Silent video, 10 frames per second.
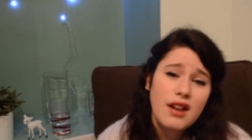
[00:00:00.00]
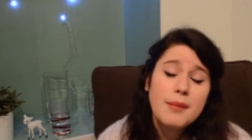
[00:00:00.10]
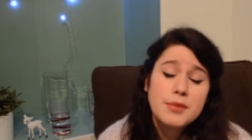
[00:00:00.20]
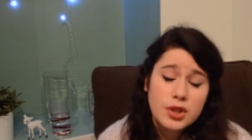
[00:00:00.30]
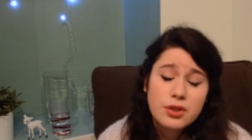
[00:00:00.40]

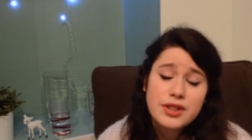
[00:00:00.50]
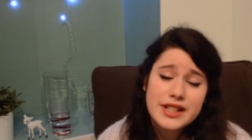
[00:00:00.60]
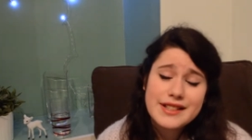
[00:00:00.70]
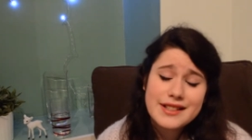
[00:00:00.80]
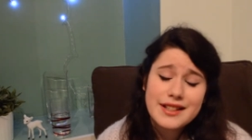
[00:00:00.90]
I'm too
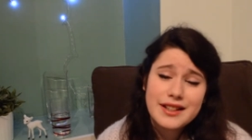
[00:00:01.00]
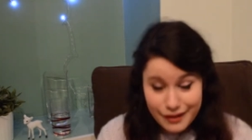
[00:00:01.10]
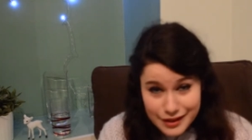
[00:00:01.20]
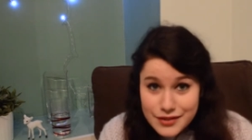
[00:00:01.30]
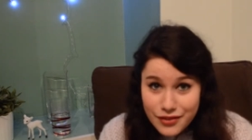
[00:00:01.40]
lazy,
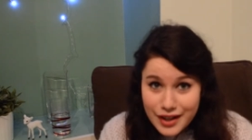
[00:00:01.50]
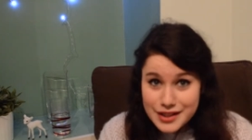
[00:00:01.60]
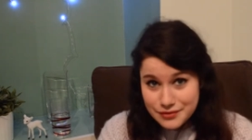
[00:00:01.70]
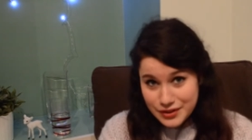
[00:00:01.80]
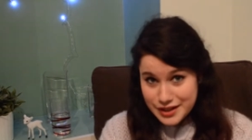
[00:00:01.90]
is
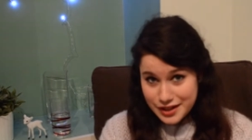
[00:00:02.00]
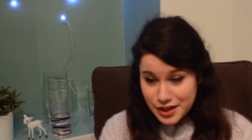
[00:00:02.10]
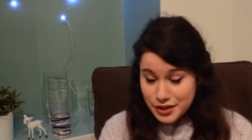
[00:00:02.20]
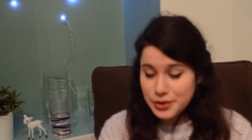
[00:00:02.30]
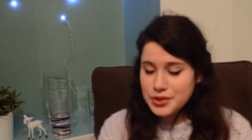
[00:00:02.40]
effectively the
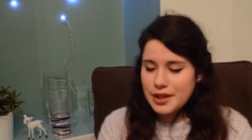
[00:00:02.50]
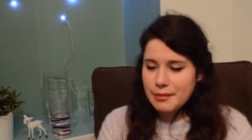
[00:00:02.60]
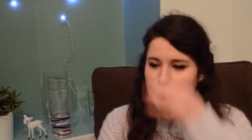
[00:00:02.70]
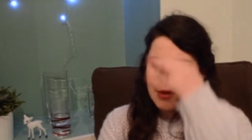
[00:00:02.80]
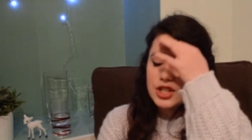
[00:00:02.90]
conclusion I'm
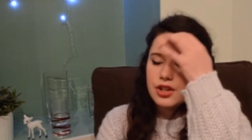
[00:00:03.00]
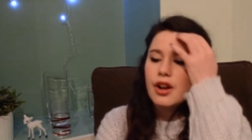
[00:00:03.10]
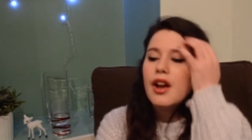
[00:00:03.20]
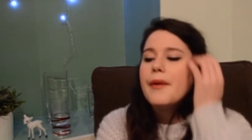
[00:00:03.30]
coming to.